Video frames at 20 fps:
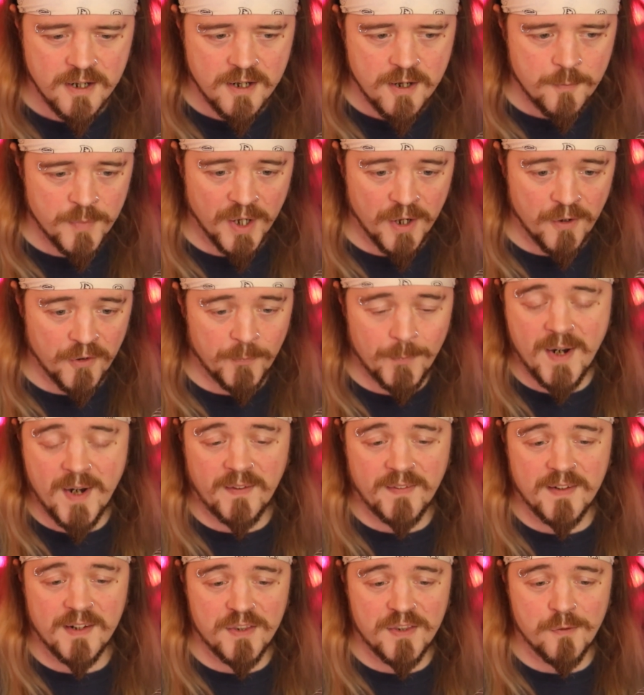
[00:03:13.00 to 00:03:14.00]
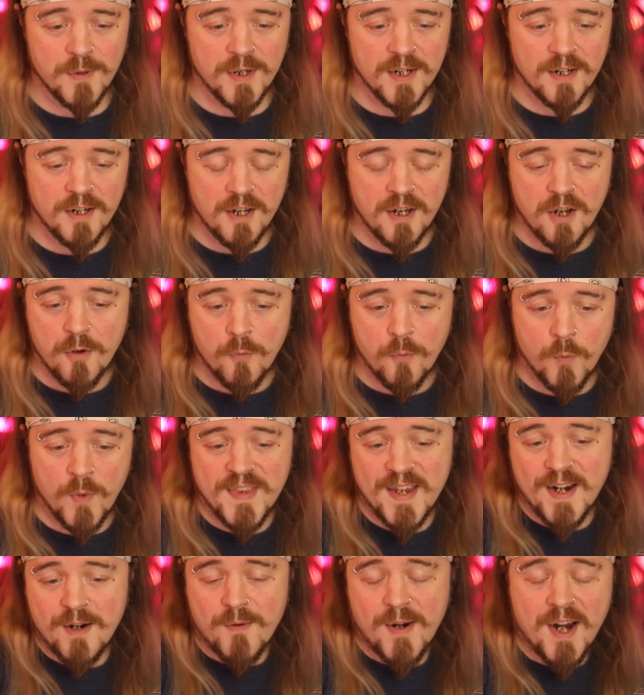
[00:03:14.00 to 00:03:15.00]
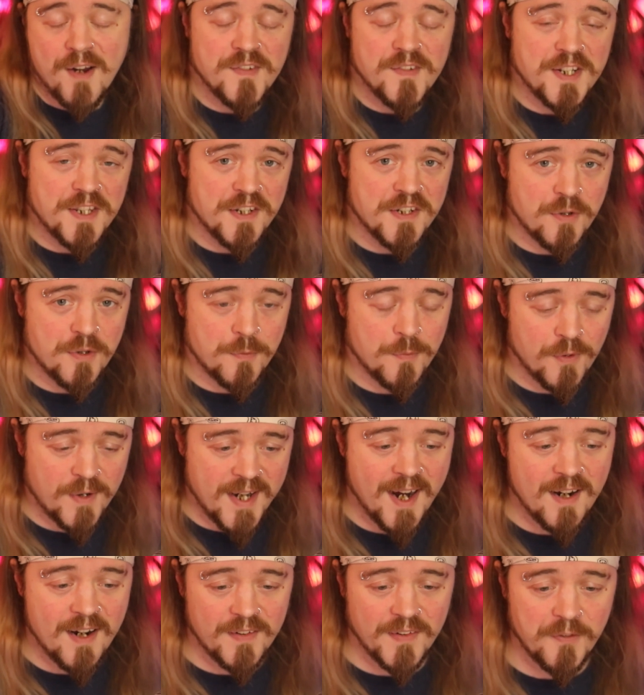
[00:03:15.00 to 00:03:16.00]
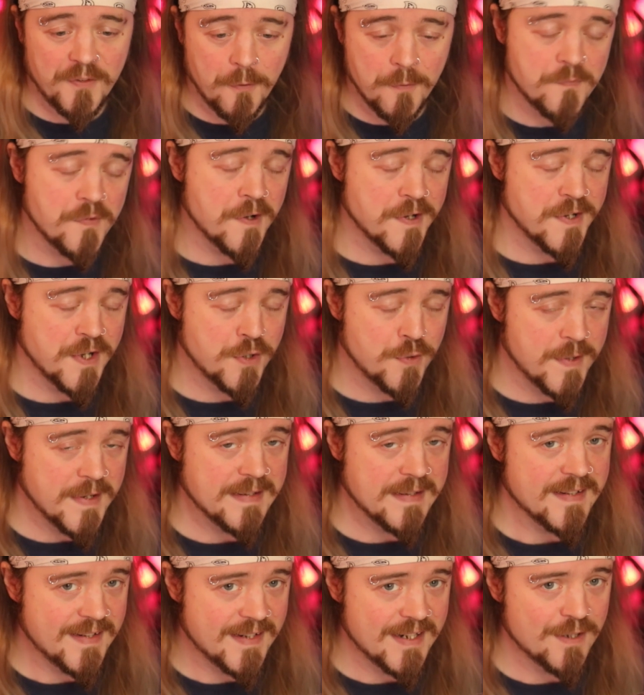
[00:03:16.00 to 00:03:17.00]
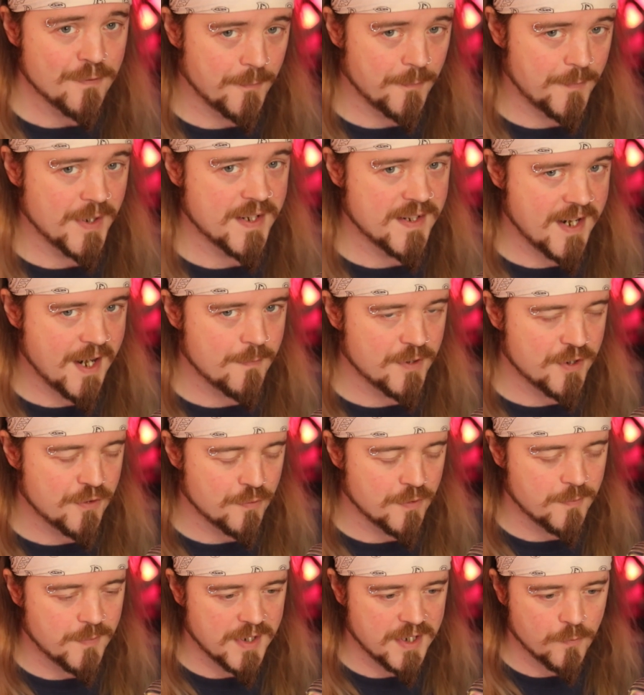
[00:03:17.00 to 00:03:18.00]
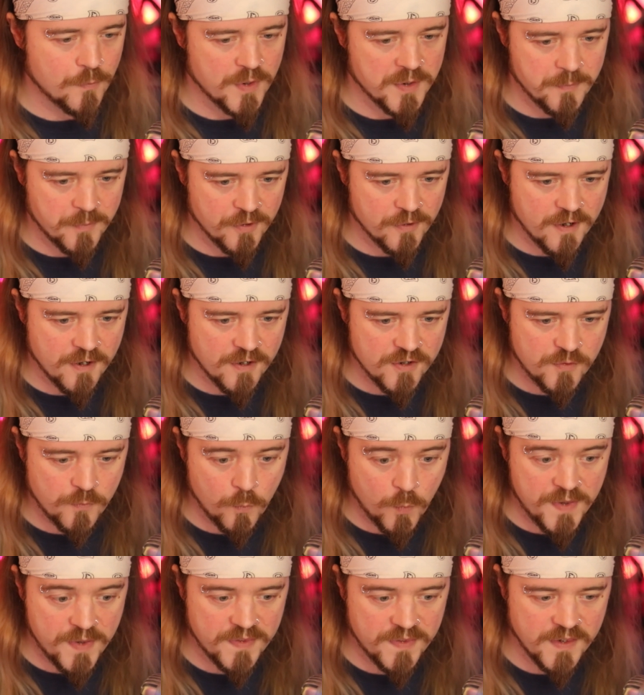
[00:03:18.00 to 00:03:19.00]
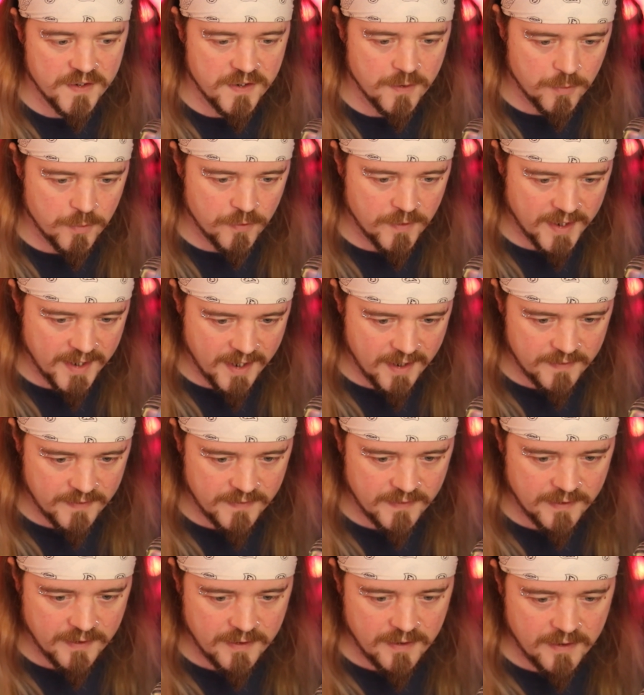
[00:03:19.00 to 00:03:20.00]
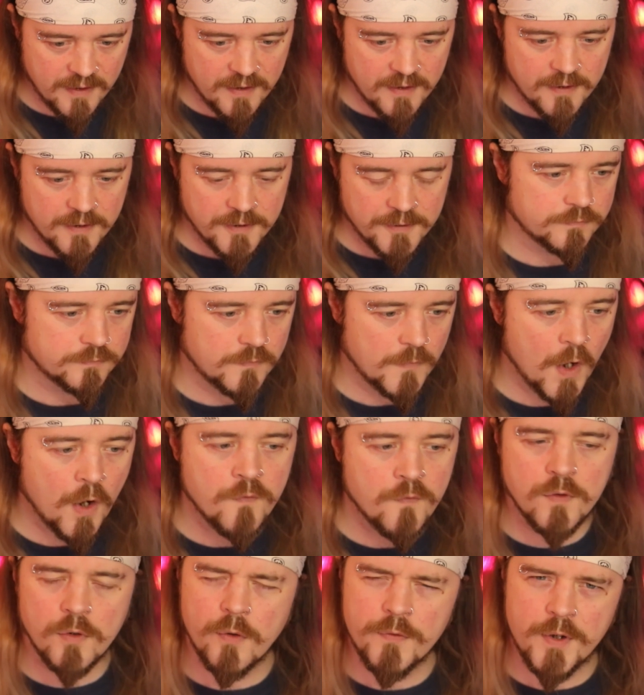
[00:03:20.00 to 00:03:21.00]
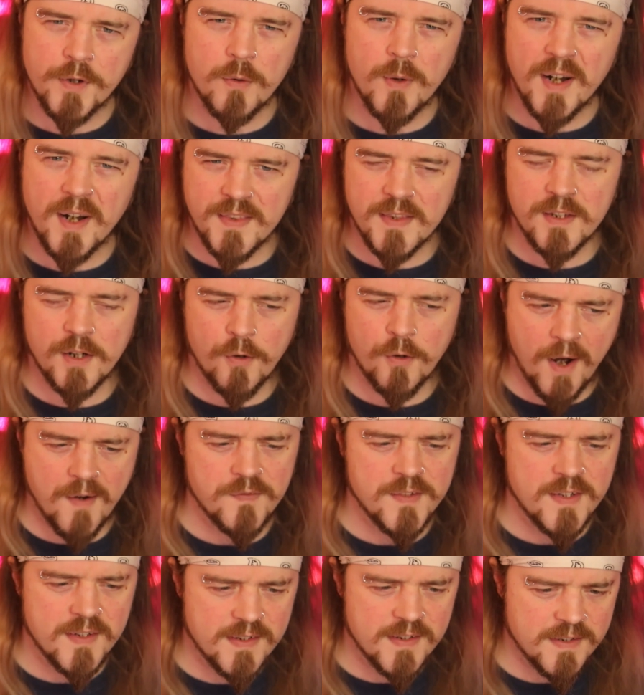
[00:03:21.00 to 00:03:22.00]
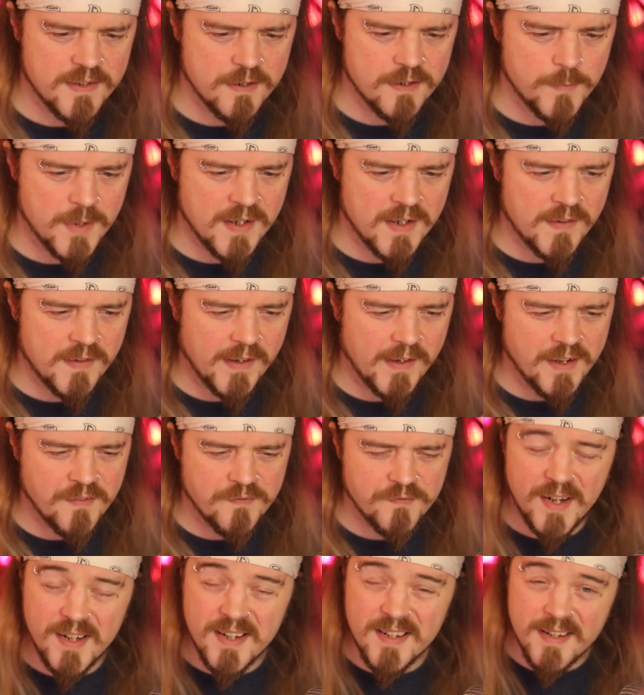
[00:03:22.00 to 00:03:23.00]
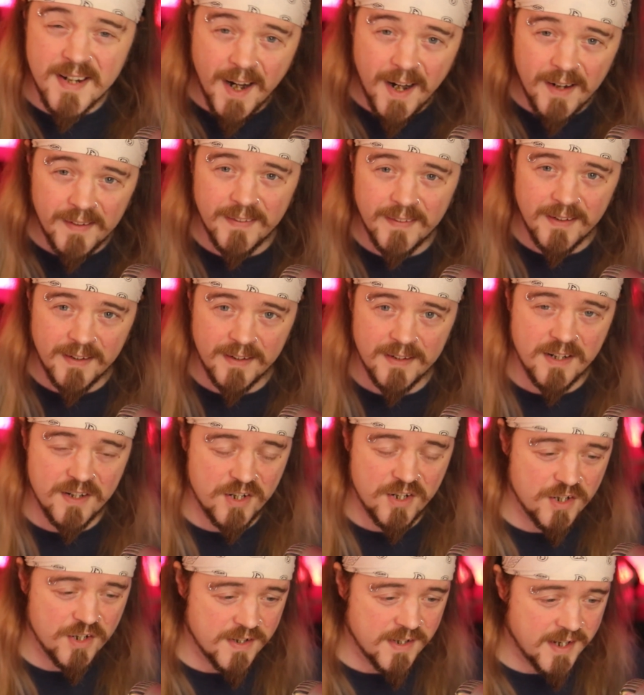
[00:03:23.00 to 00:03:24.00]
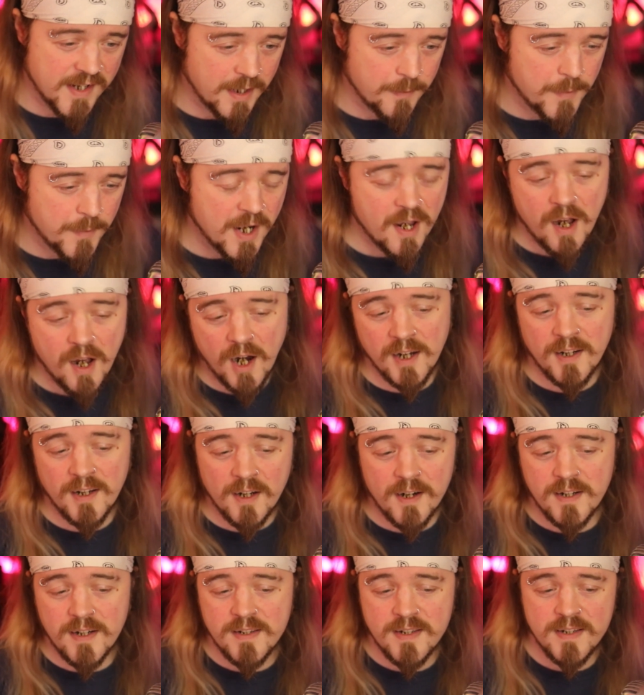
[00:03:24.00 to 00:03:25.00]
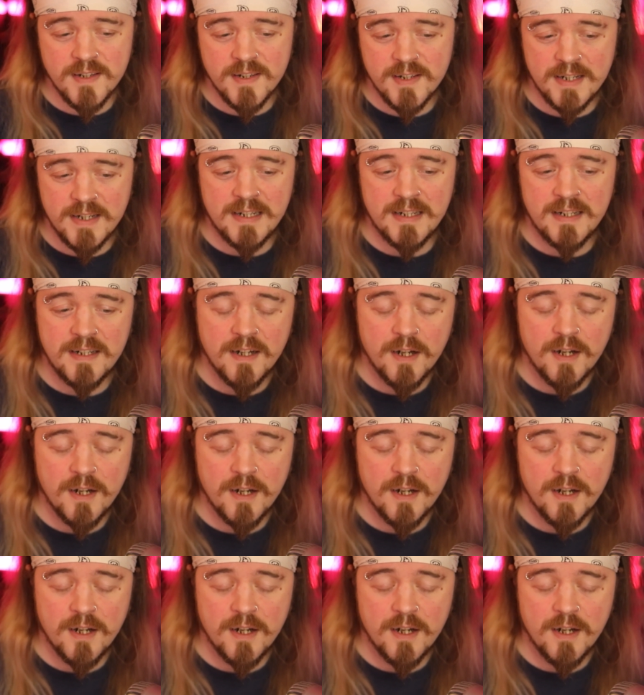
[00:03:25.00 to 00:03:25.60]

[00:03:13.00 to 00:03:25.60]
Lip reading: But I was blasting through it without having the double cast, so I'm very intrigued to see what my damage would be with barrage with the double cast. Overall, though, I think the crafting system is a fantastic addition to the game. I'd like to see